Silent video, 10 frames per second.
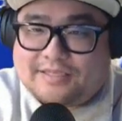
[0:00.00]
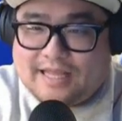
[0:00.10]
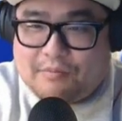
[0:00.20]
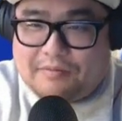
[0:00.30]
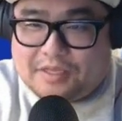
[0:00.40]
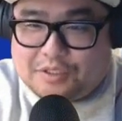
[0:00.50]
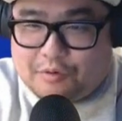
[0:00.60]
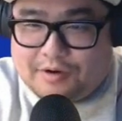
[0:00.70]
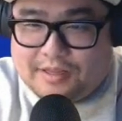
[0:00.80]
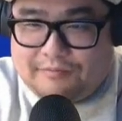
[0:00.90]
Is that the one with the
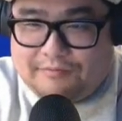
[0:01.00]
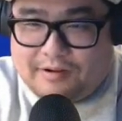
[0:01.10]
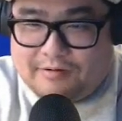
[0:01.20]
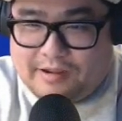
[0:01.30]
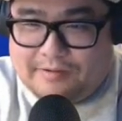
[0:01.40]
Jordan in the front, right?